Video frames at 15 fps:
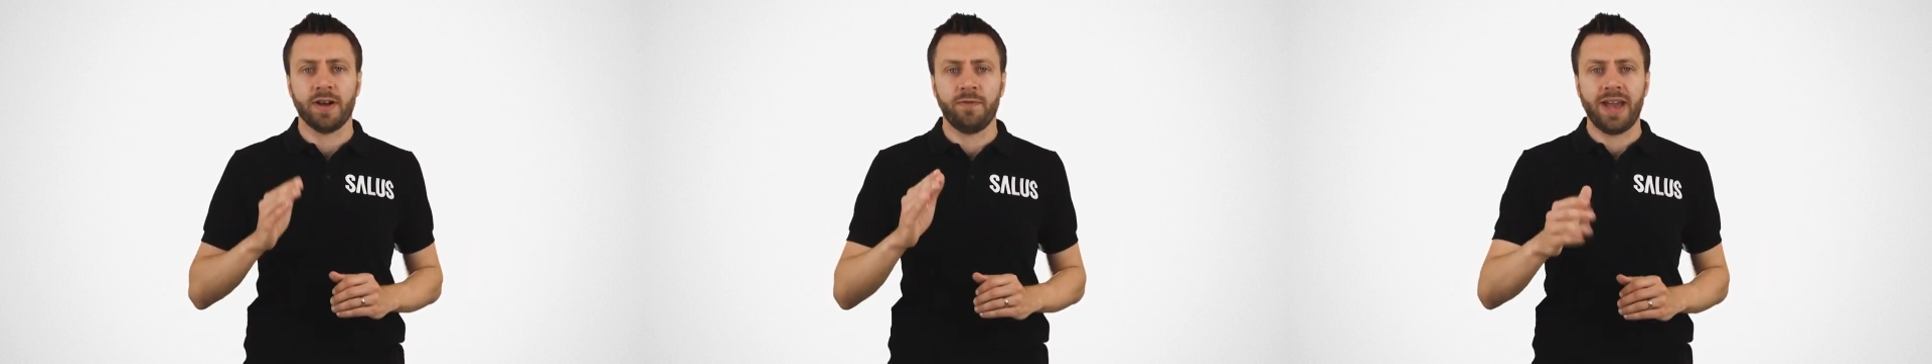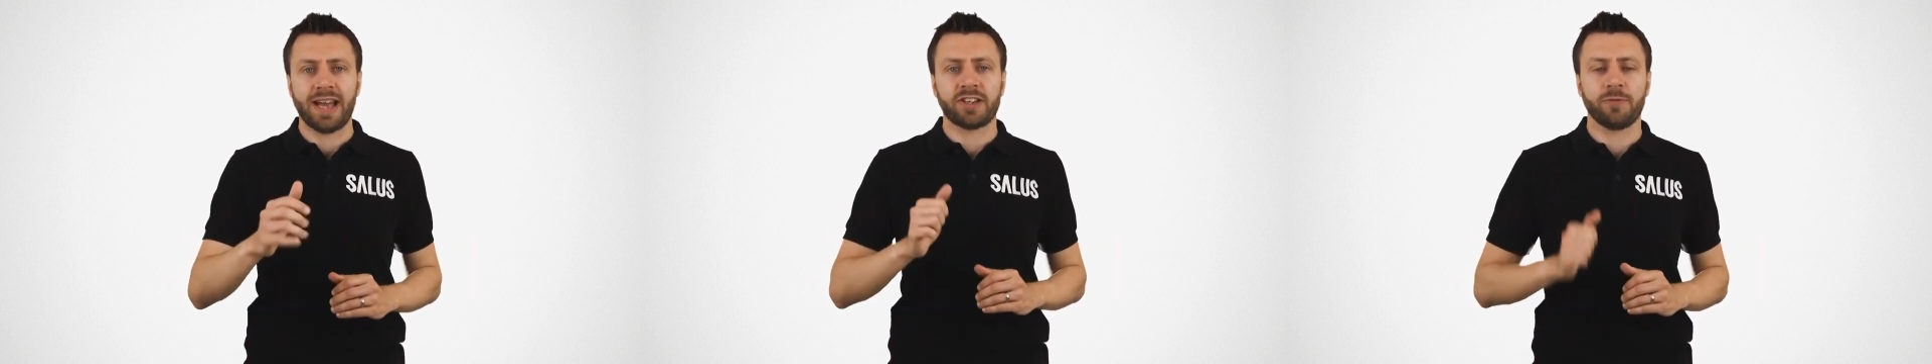
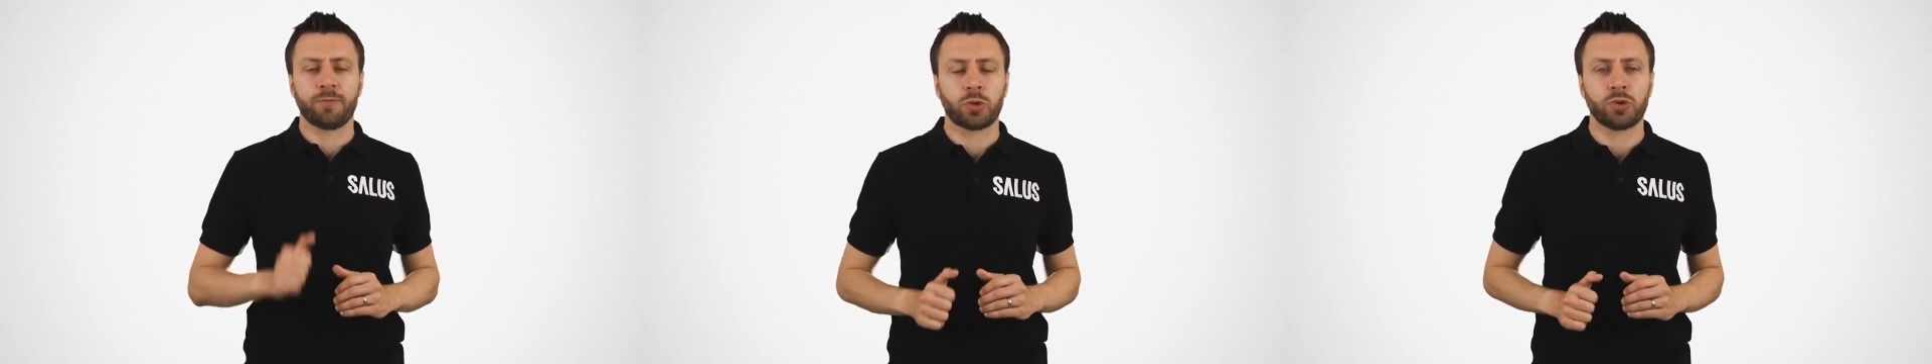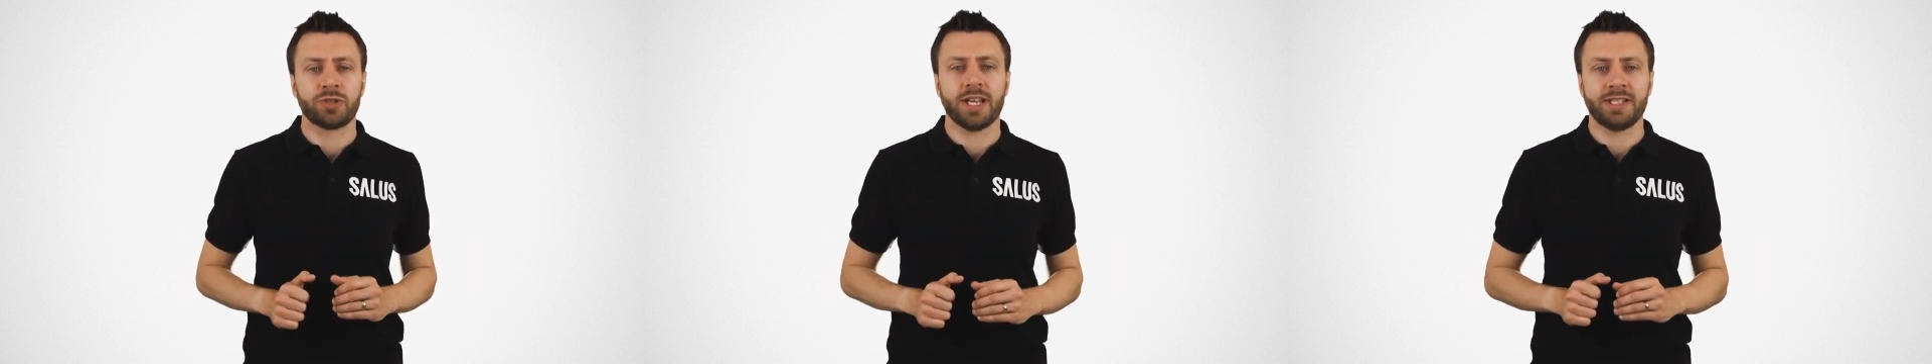effective
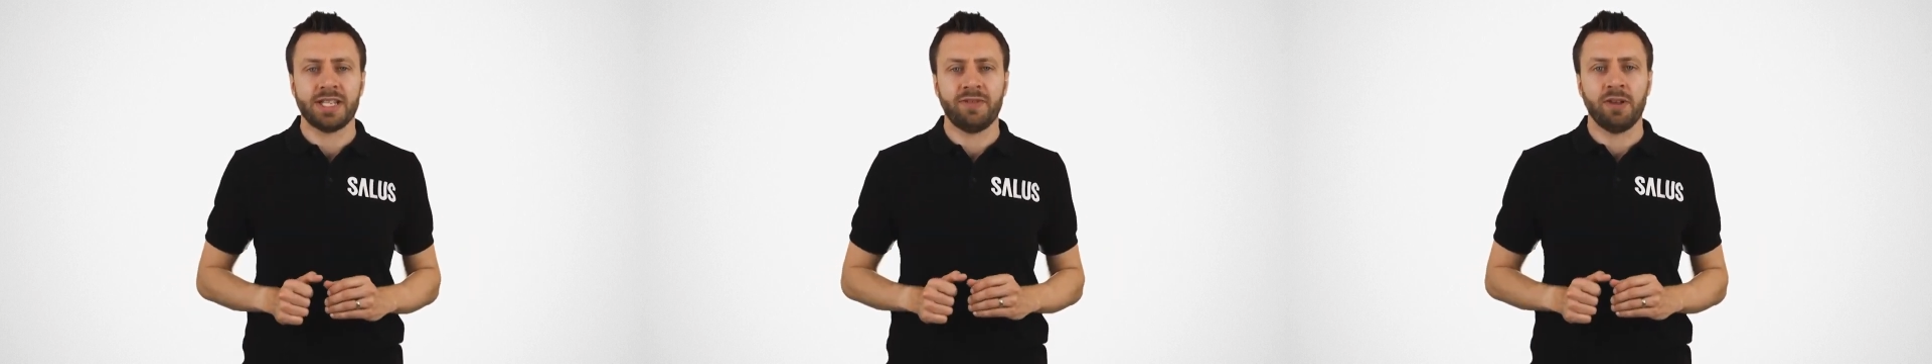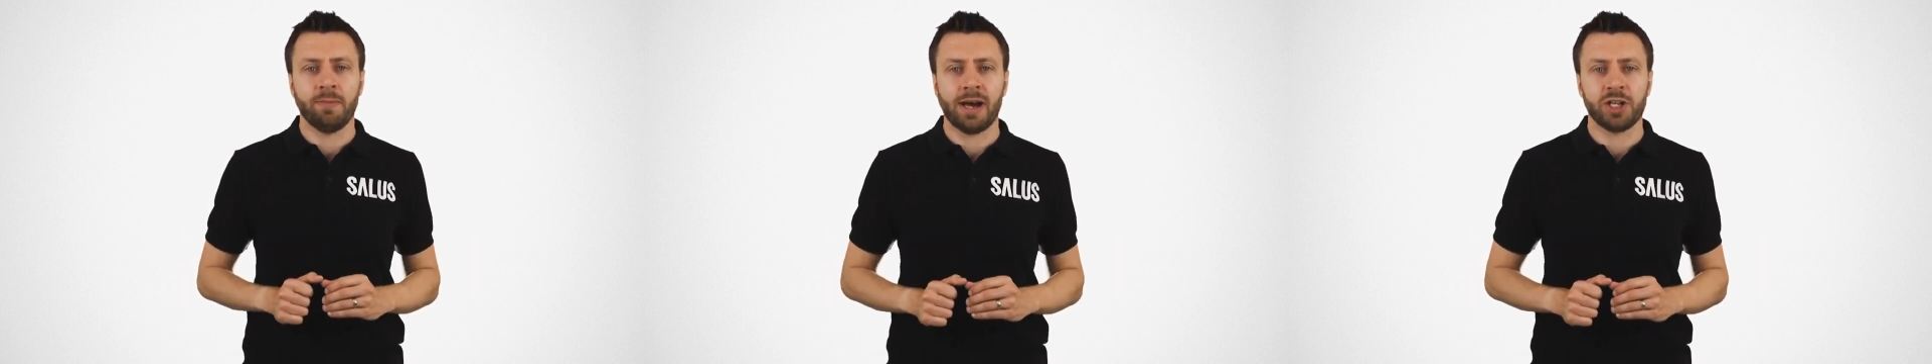process
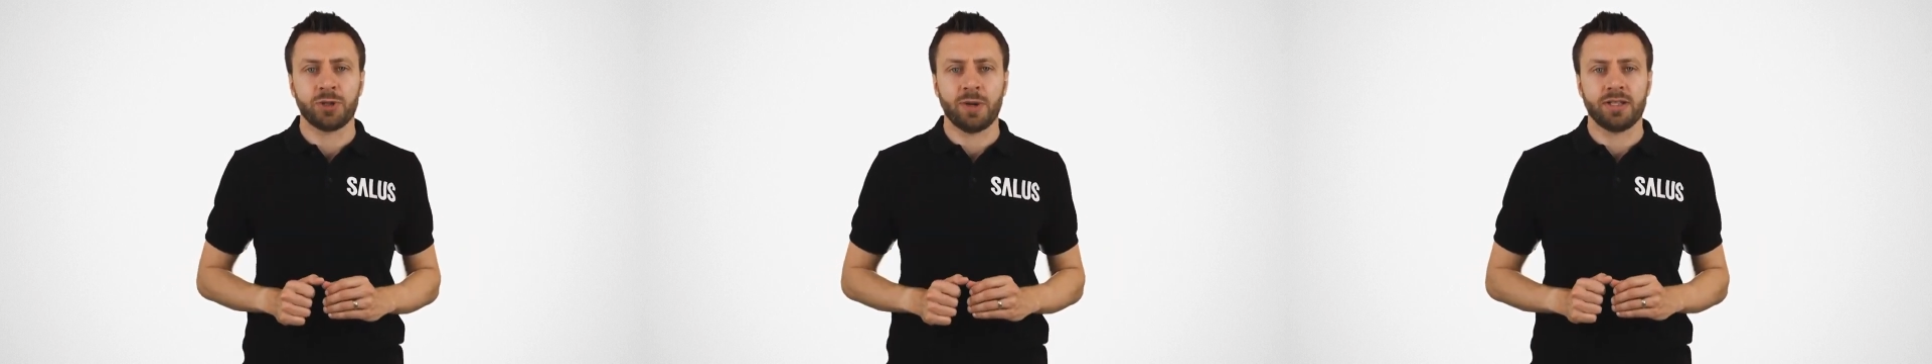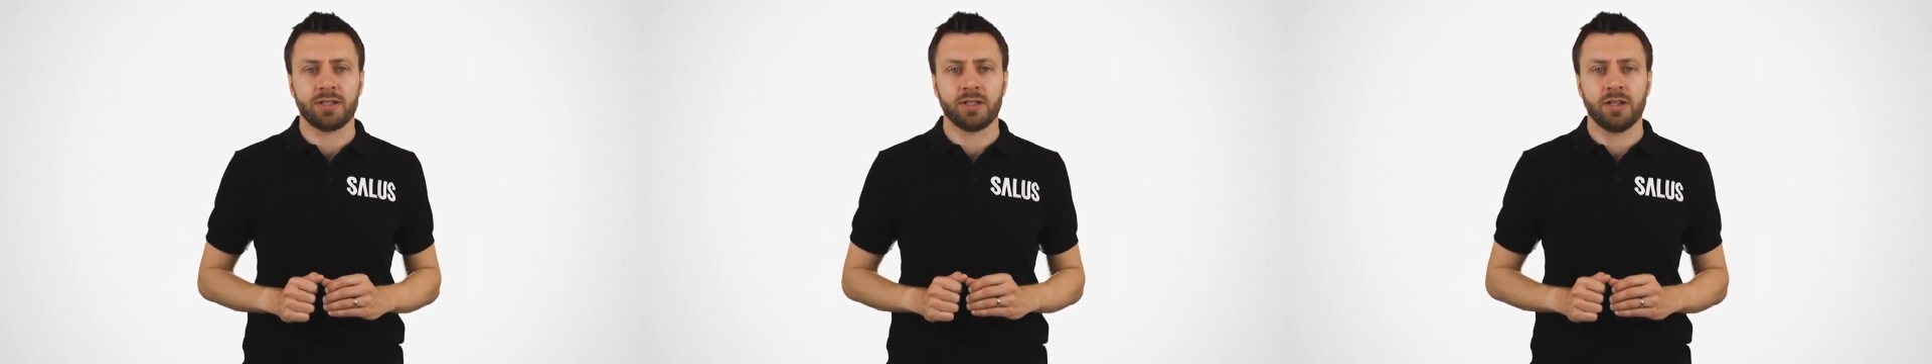safety
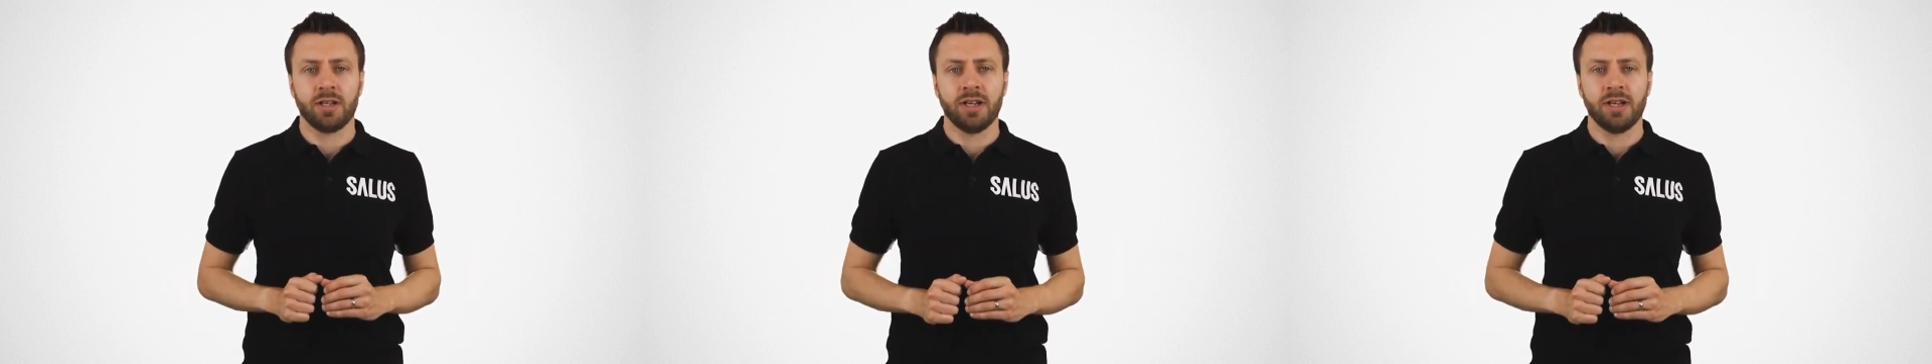management.